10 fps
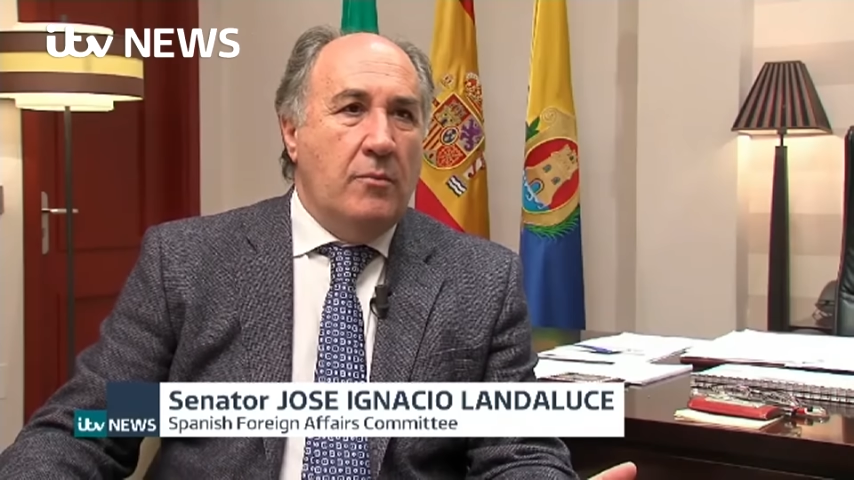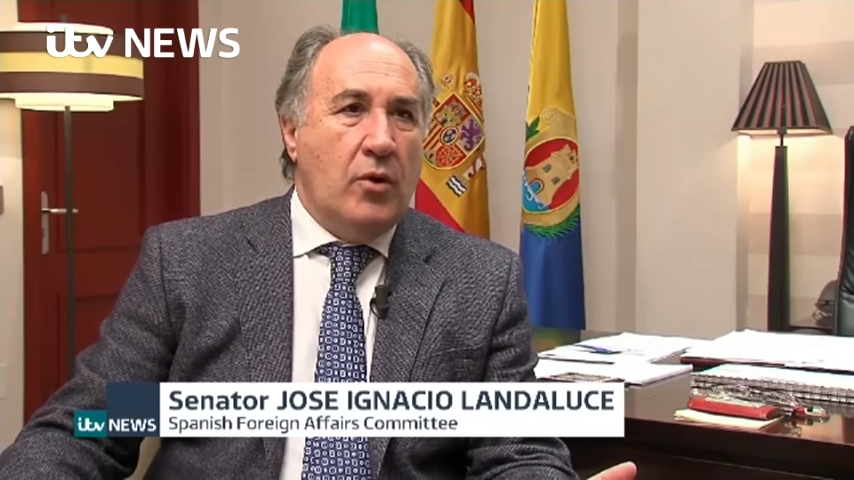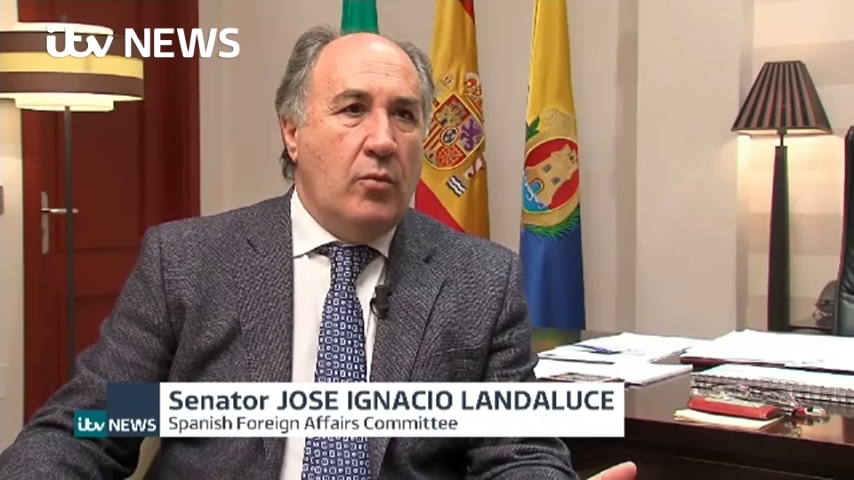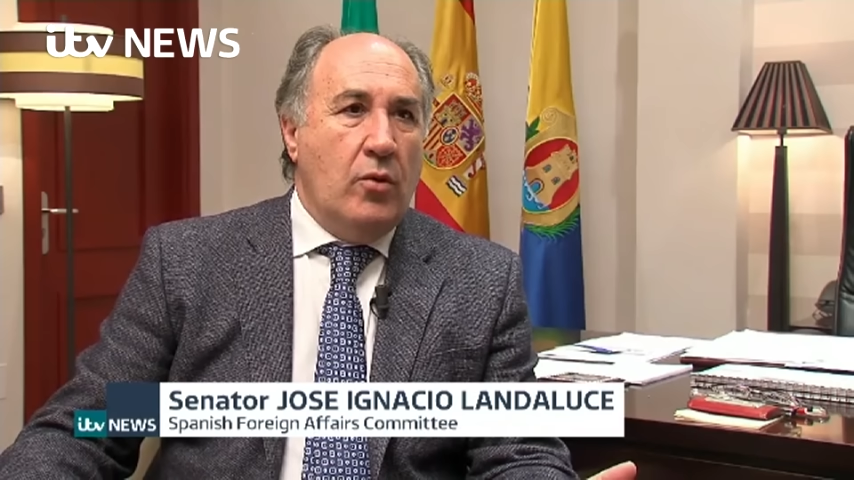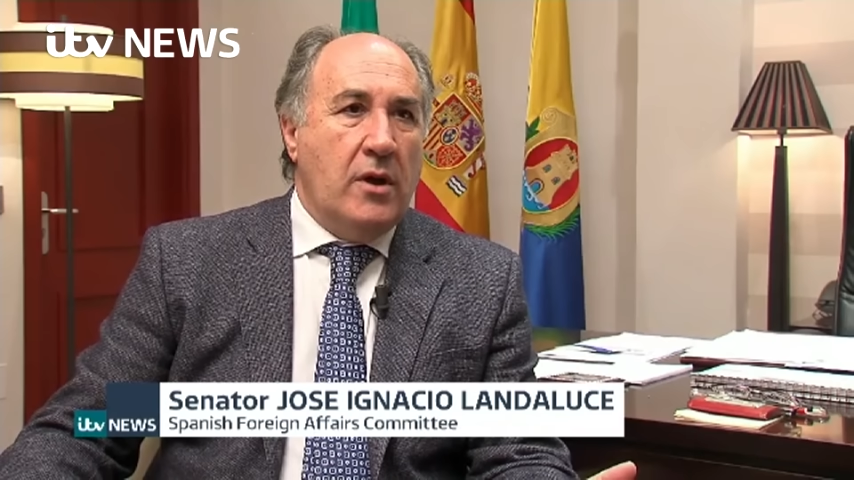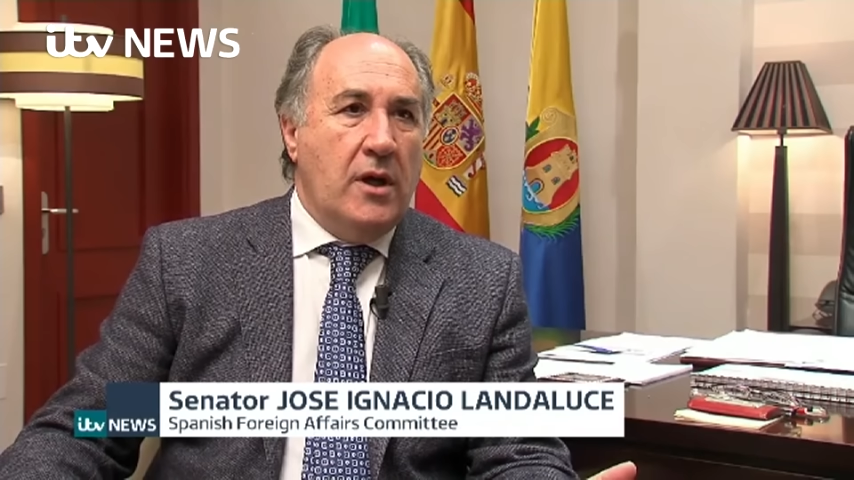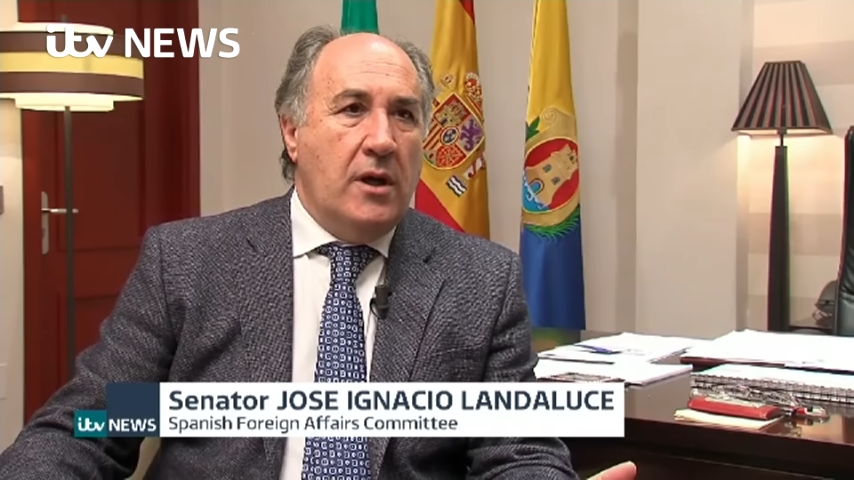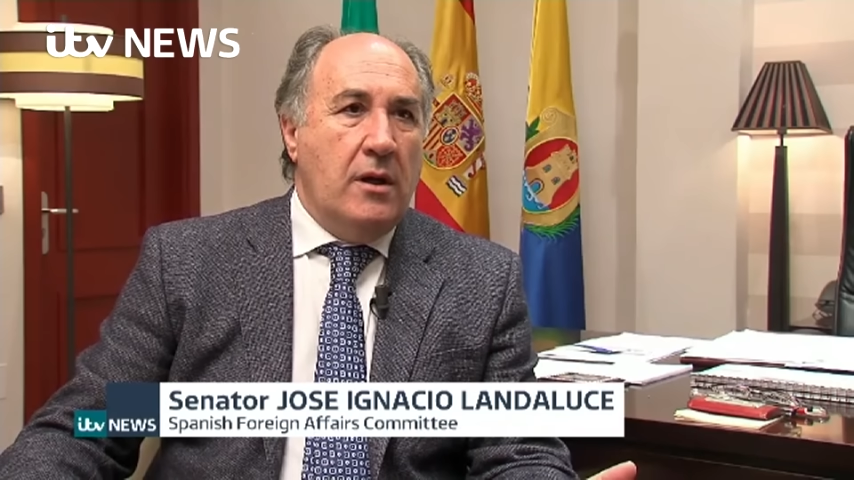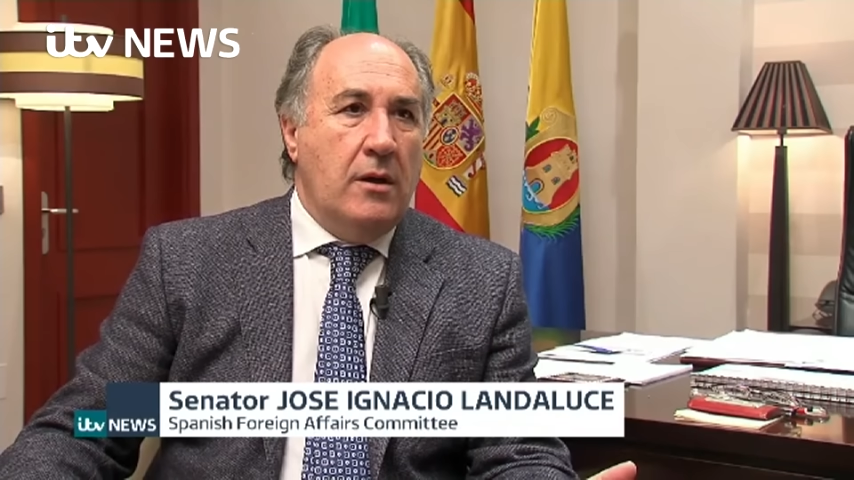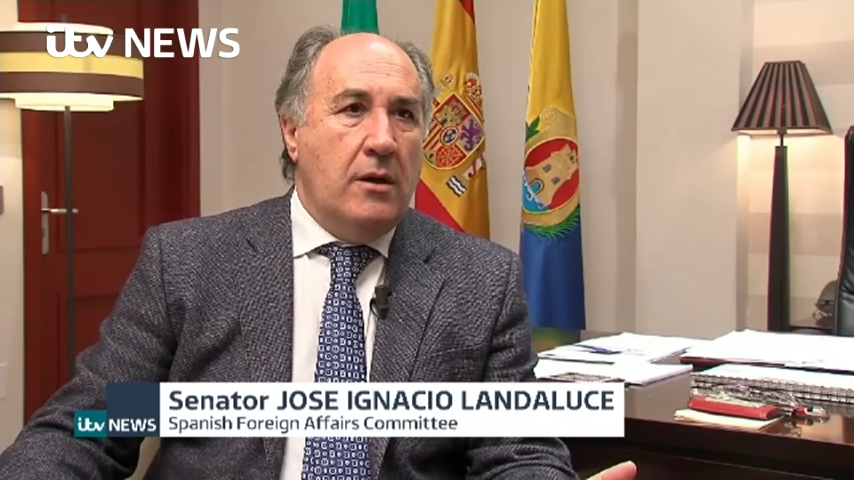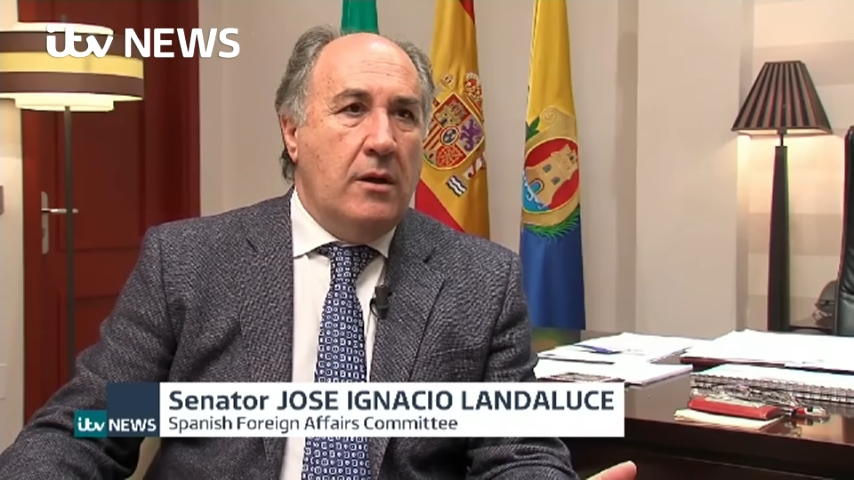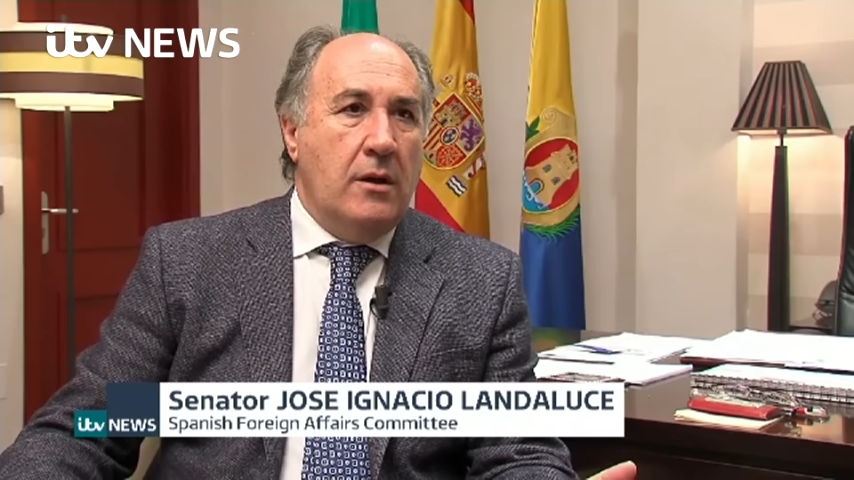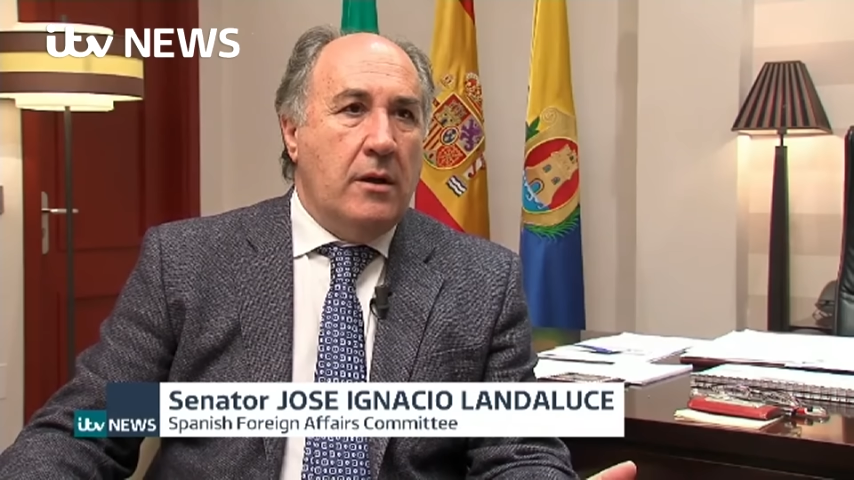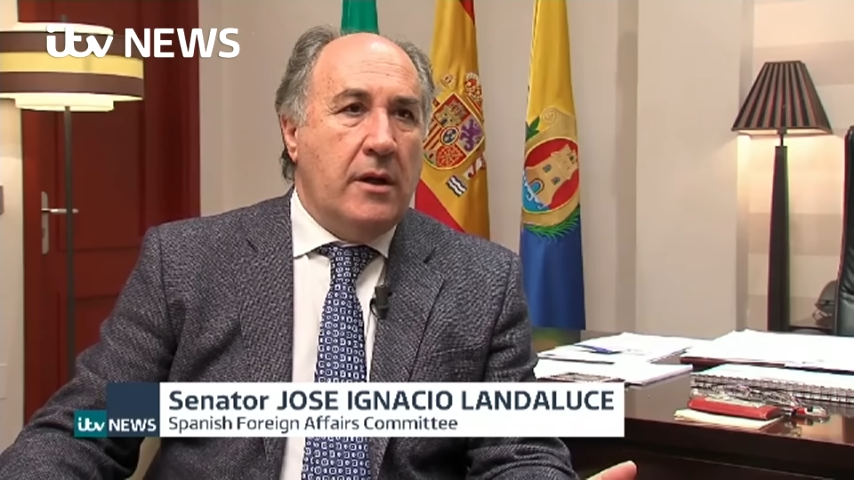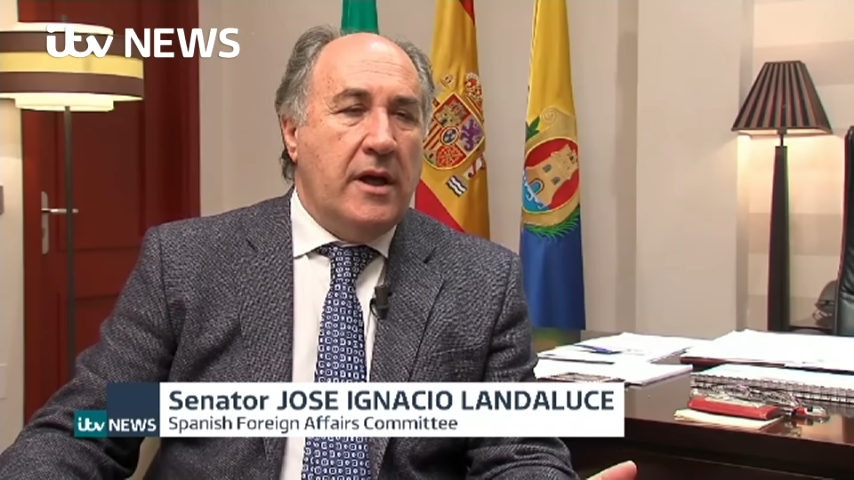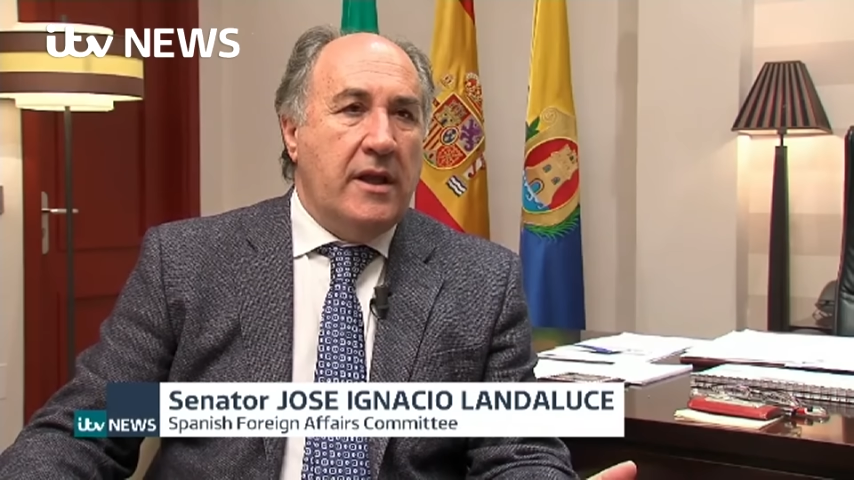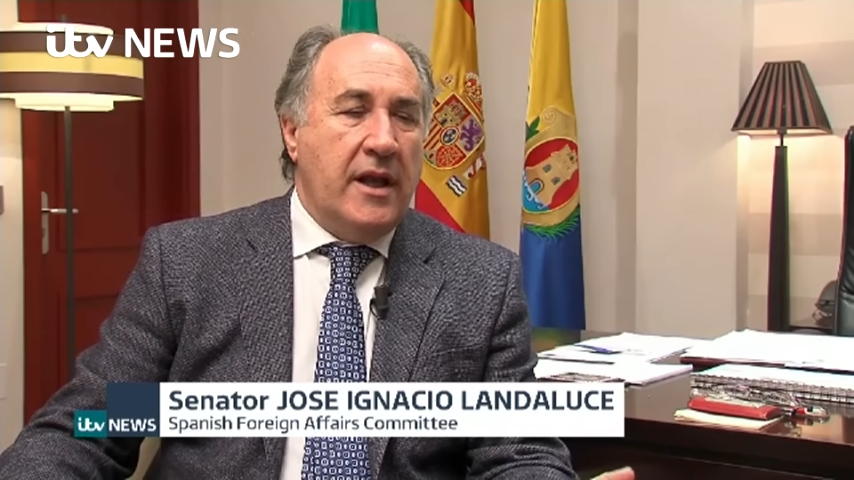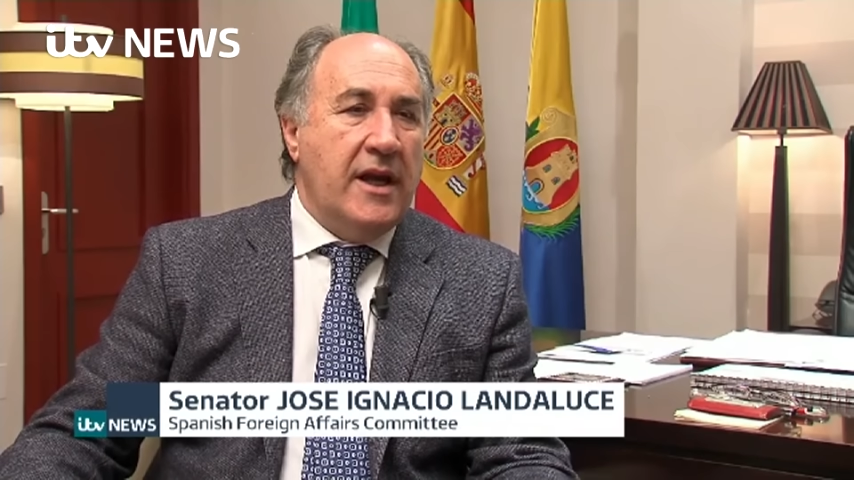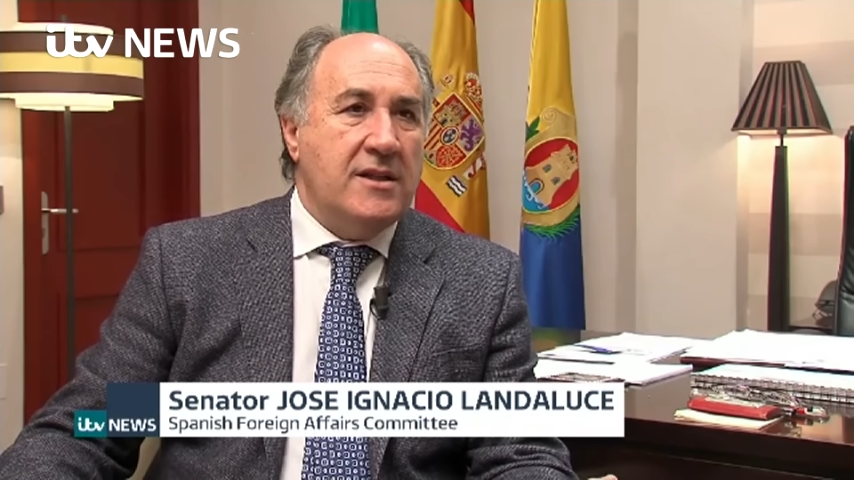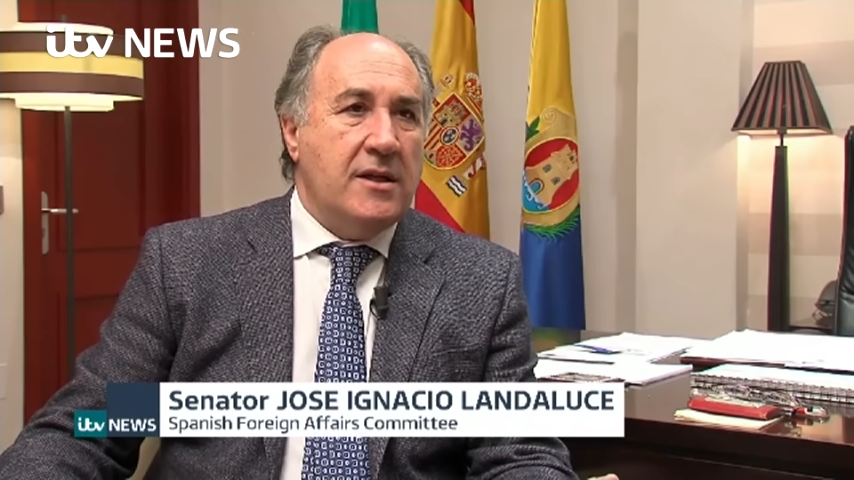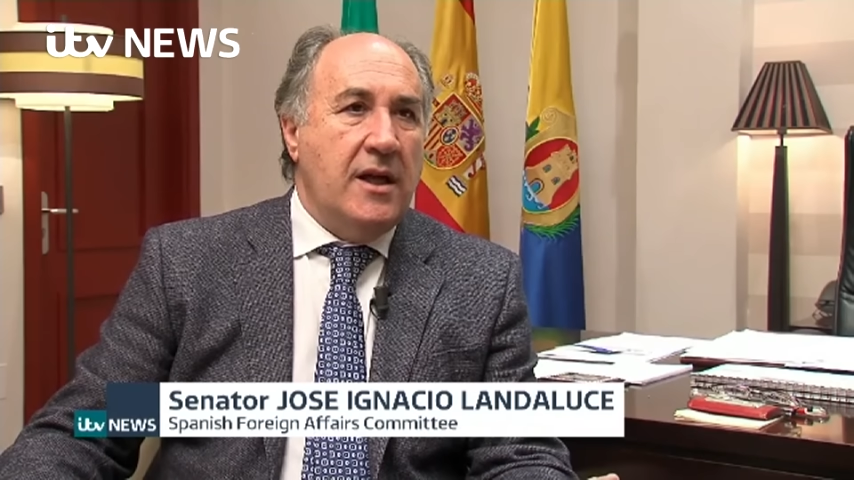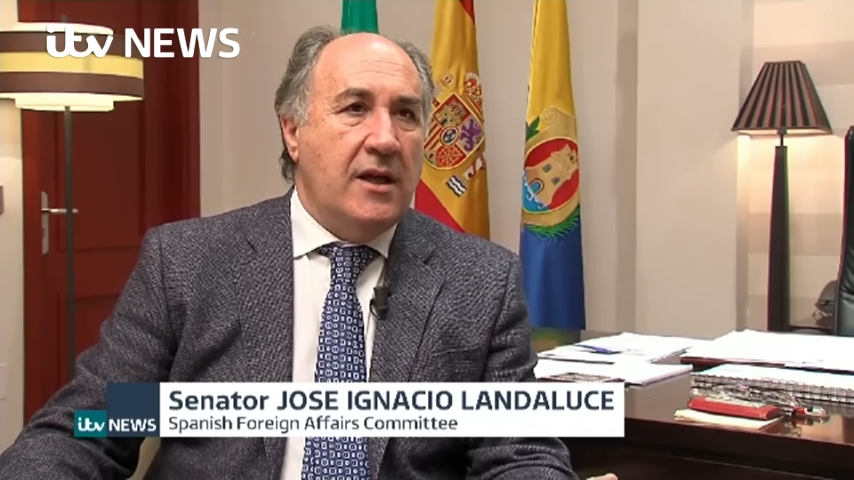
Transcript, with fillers: he warned, because the rest of the EU